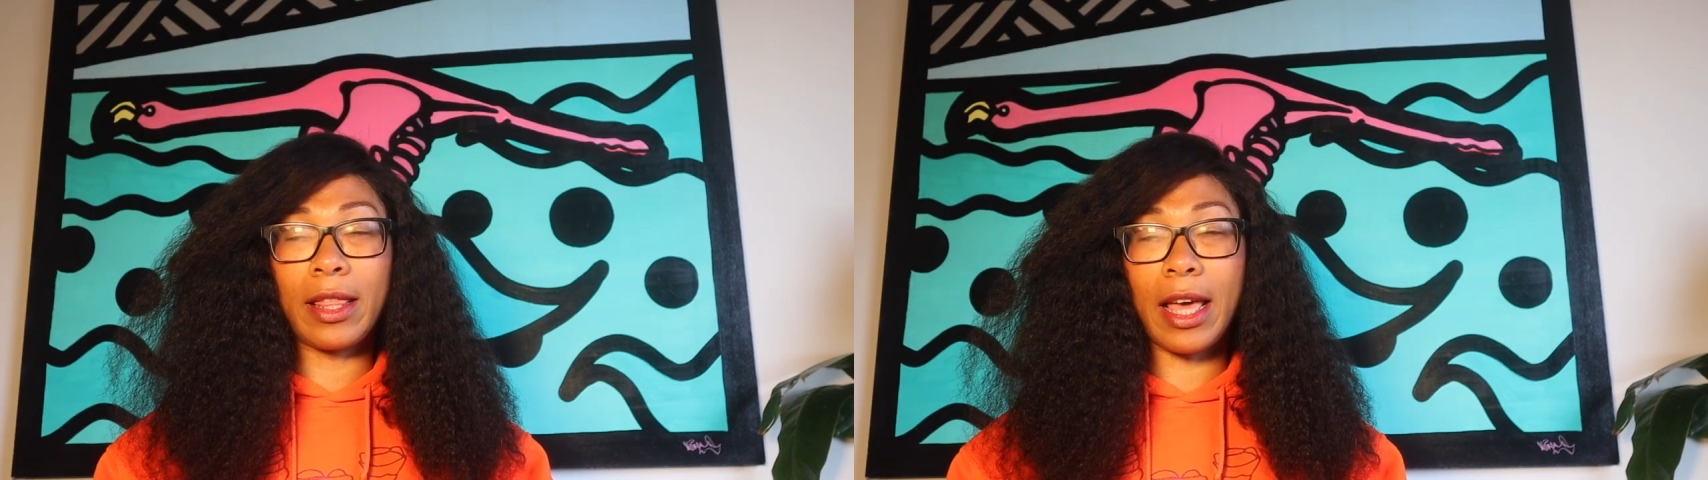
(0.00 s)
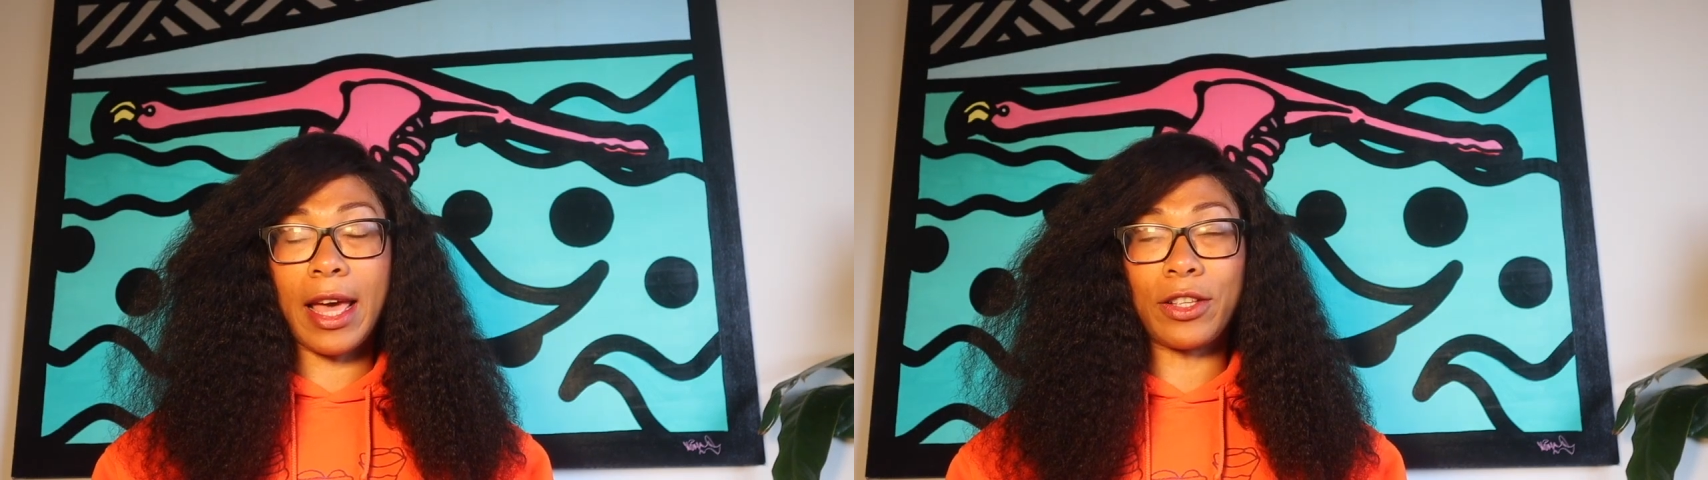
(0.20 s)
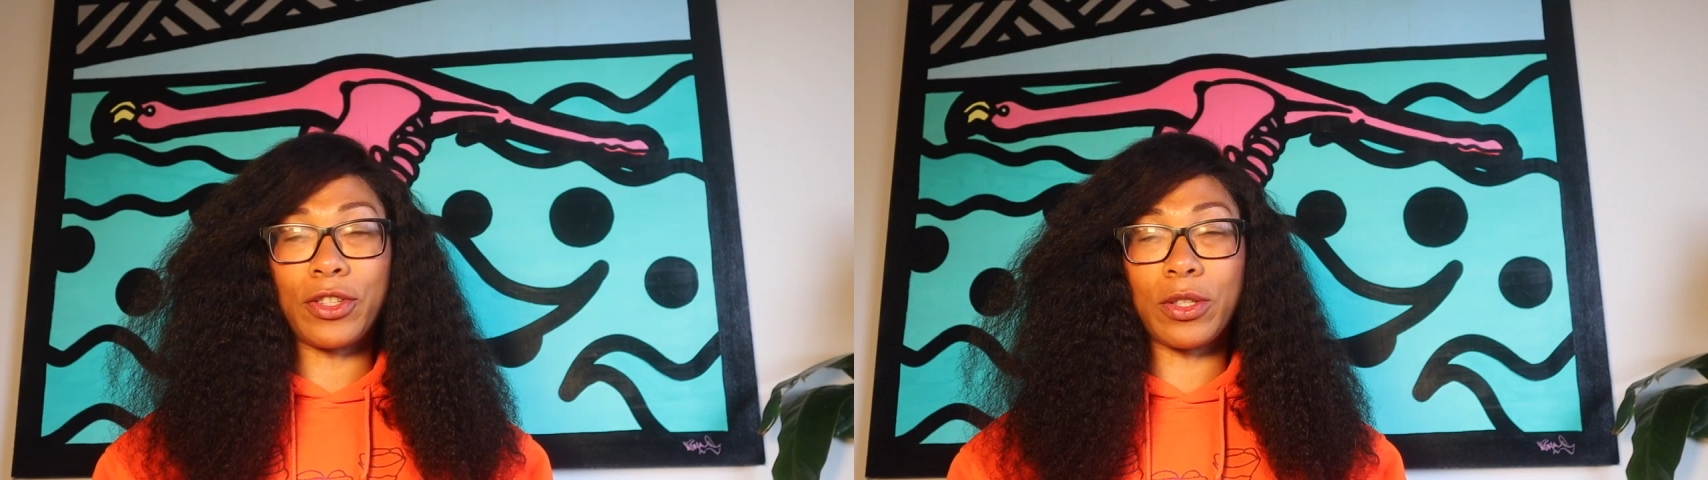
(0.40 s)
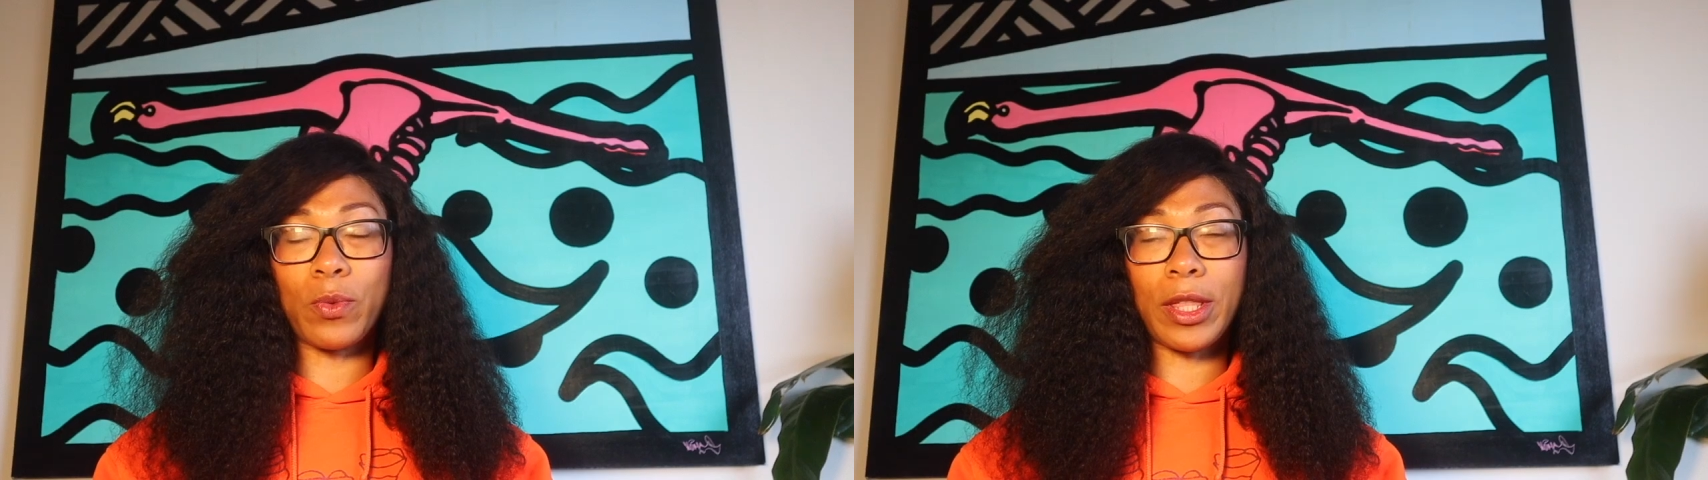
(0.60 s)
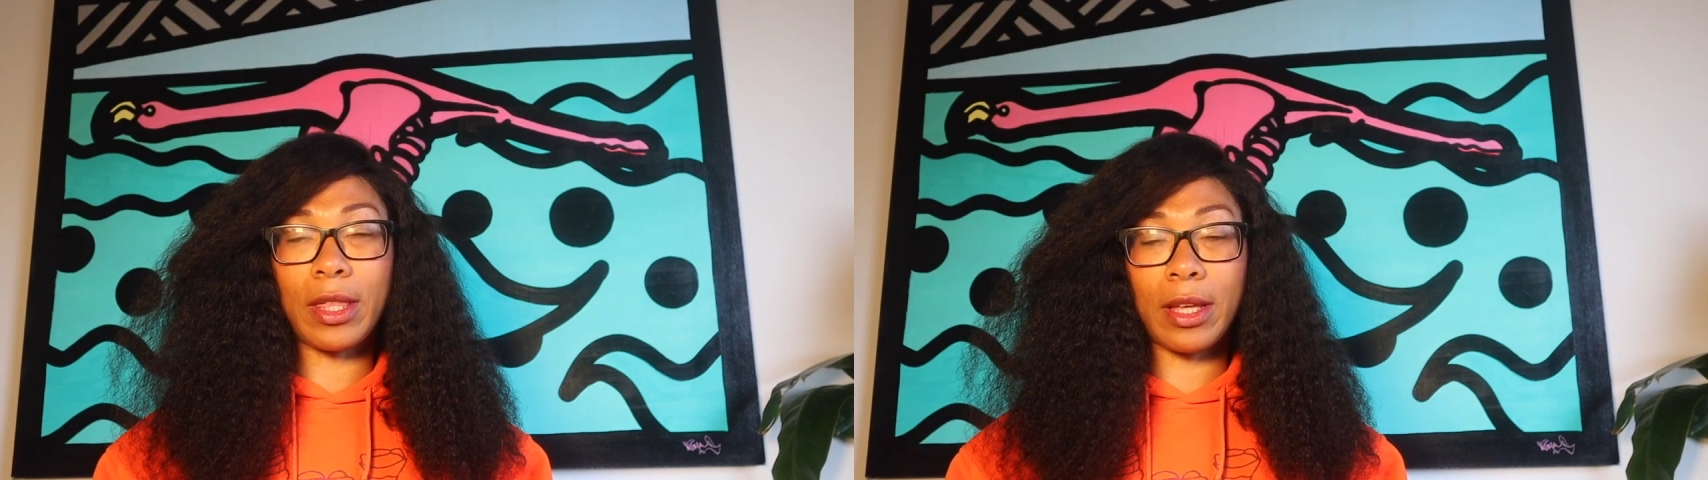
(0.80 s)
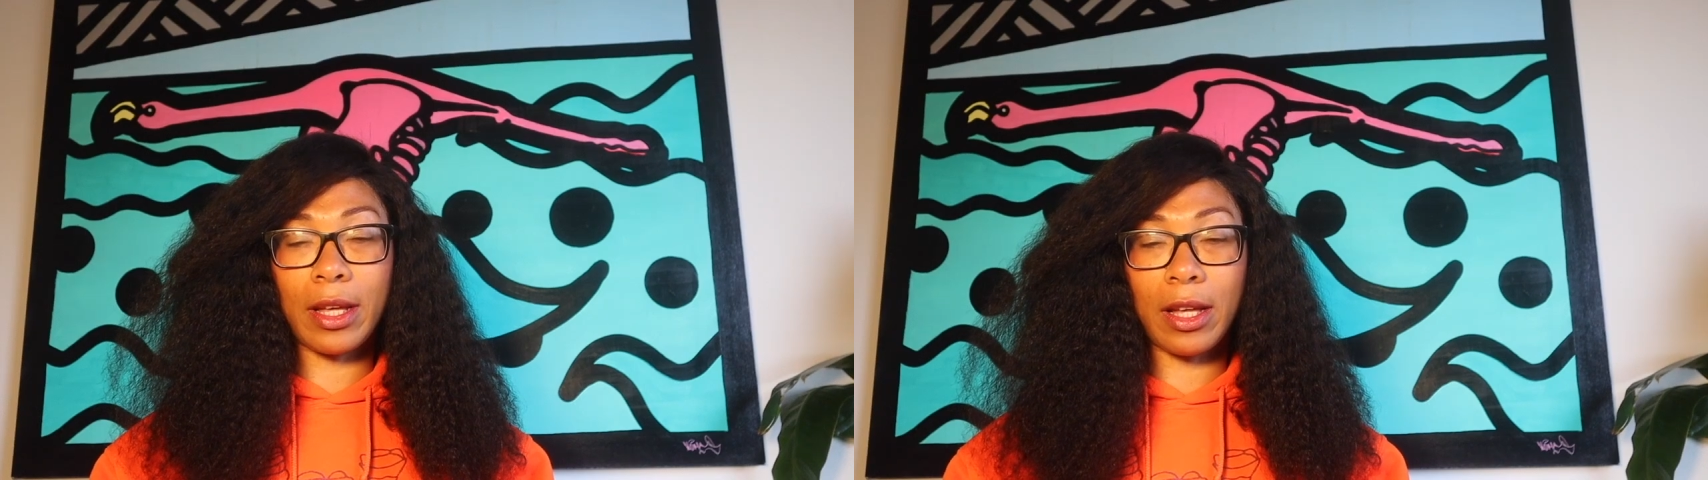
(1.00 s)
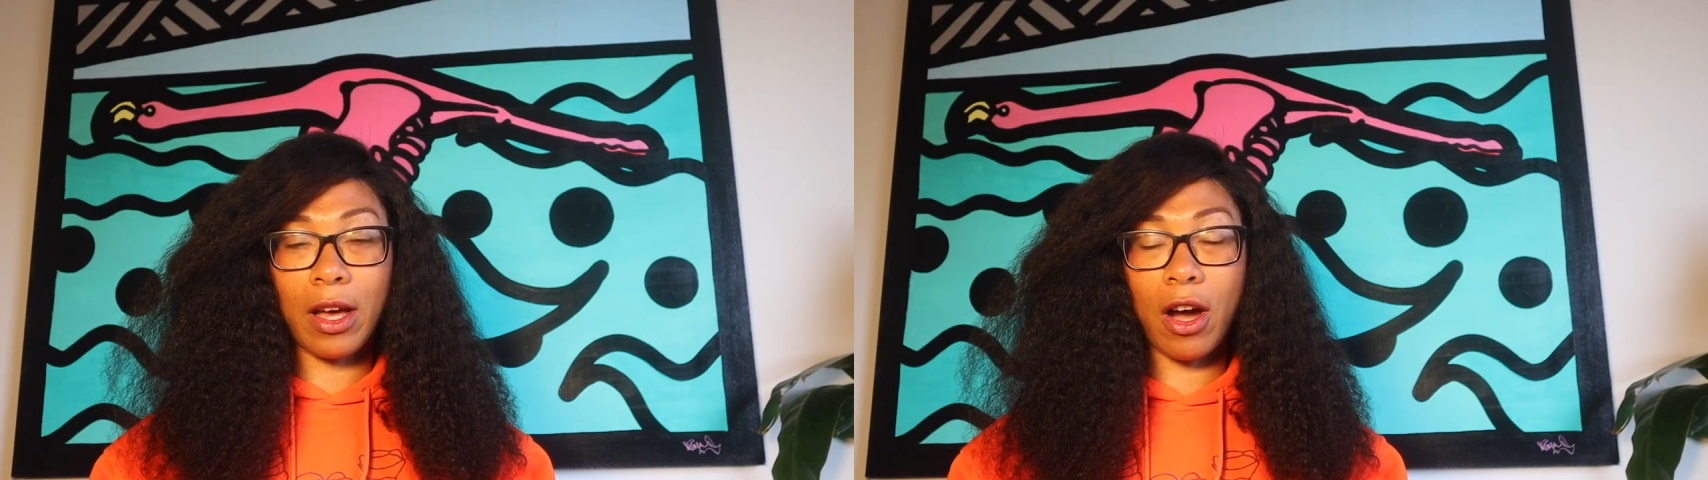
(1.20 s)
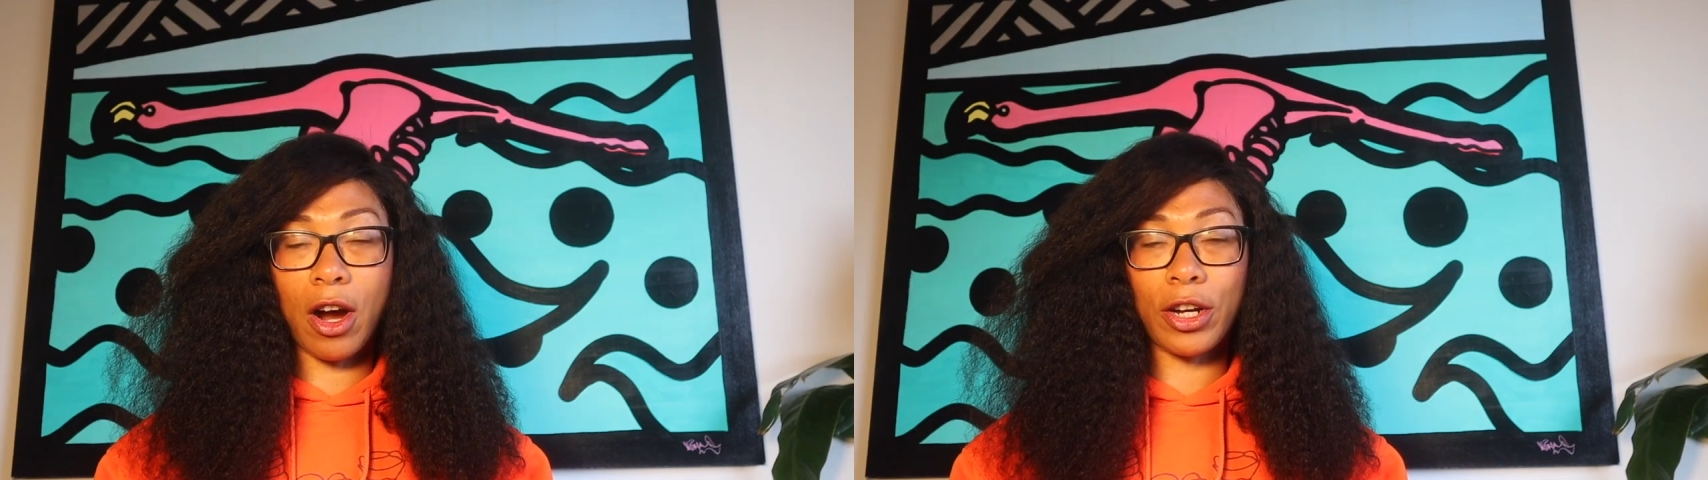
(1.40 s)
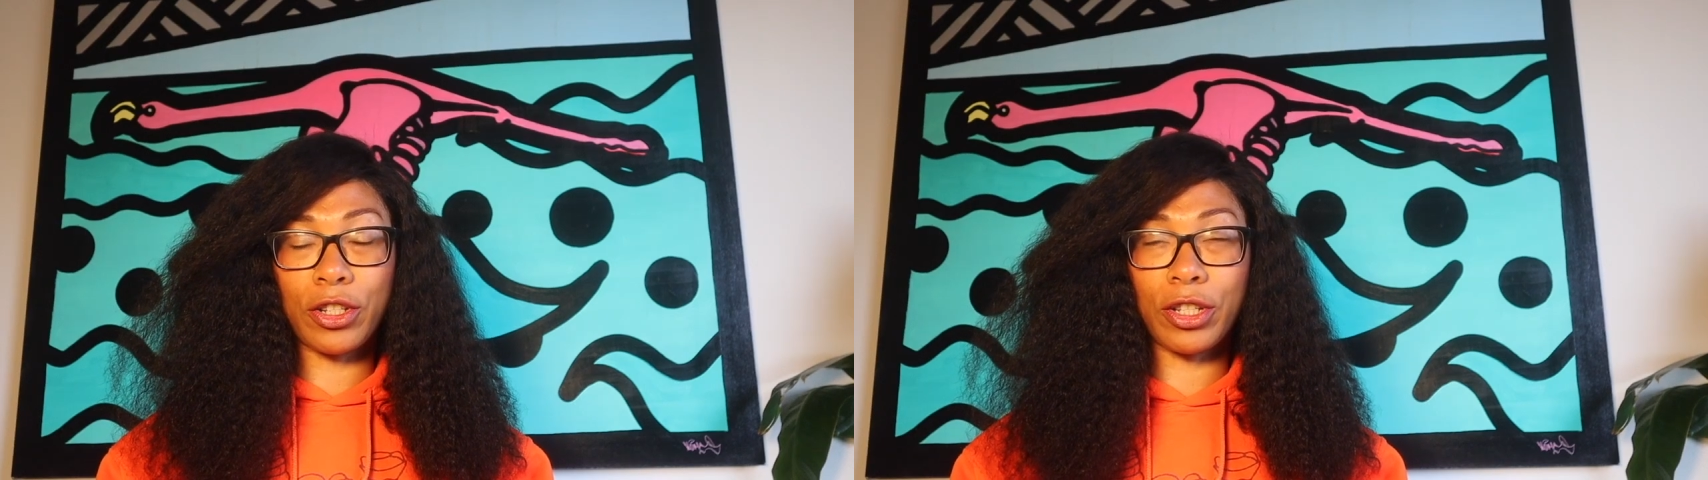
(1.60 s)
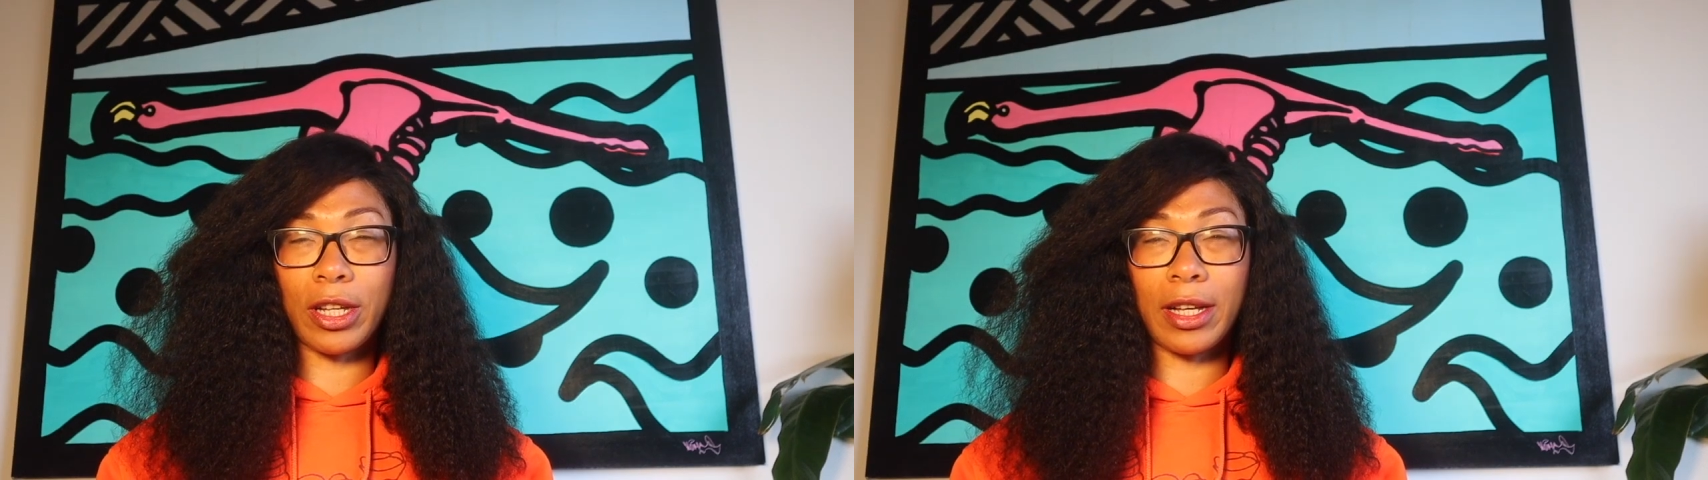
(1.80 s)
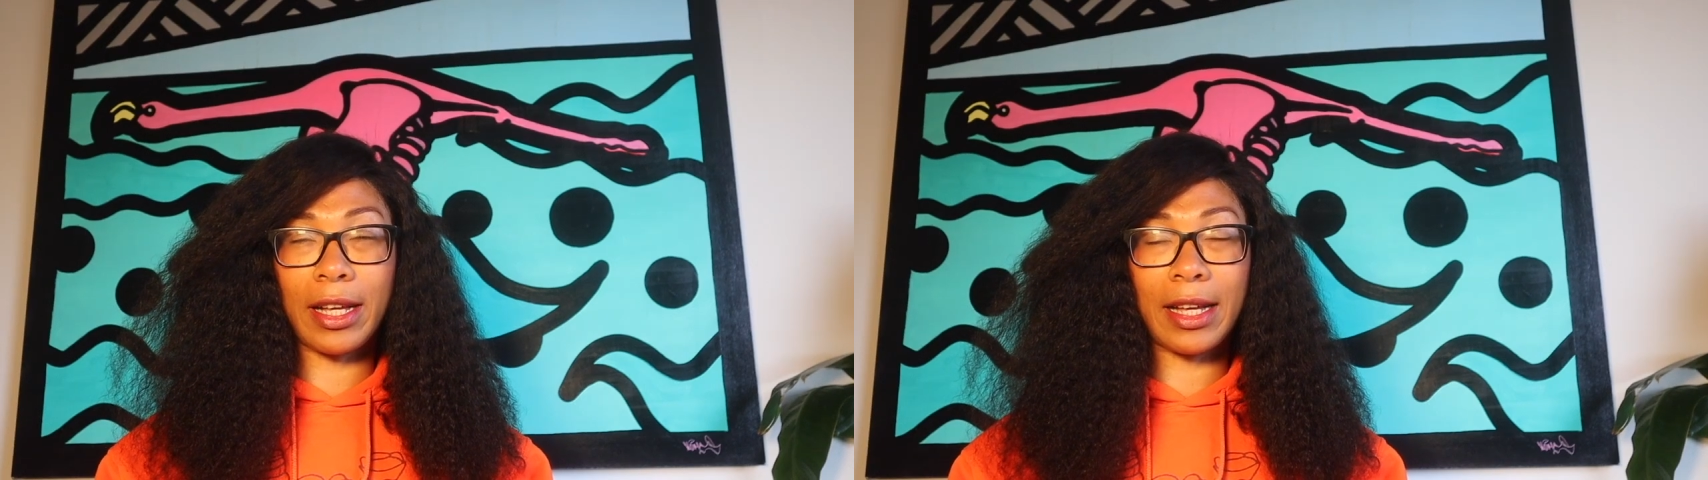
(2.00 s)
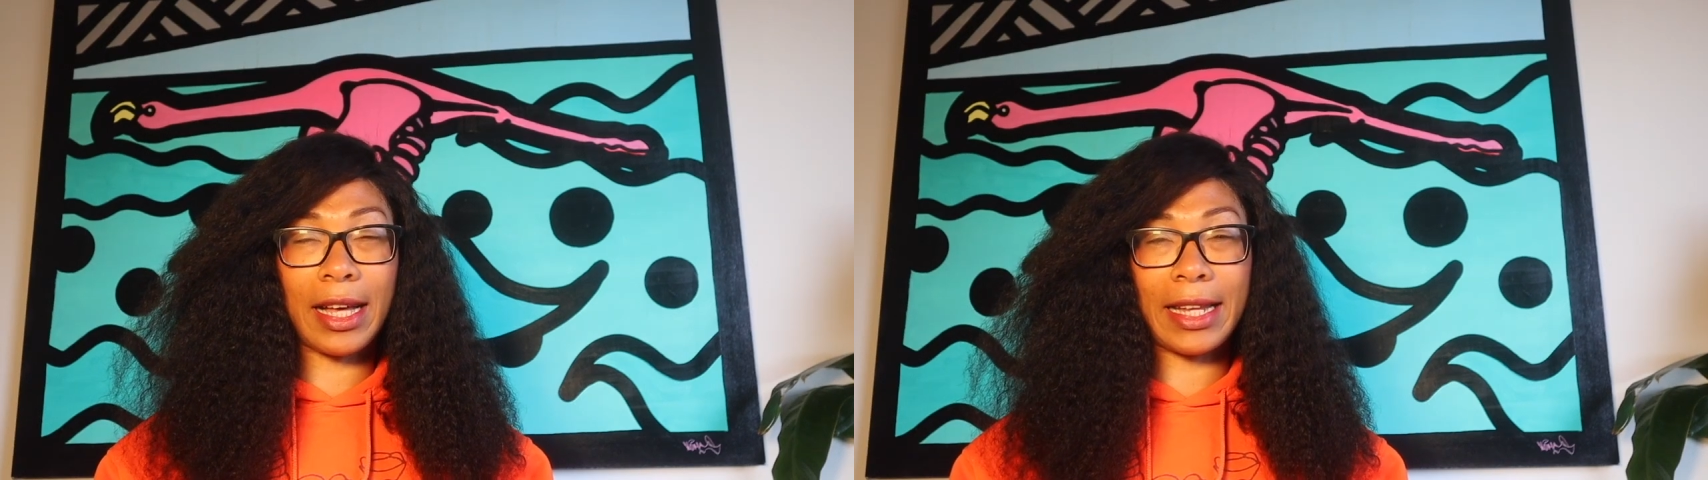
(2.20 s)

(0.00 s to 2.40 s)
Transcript: the edges with the harsh, uh,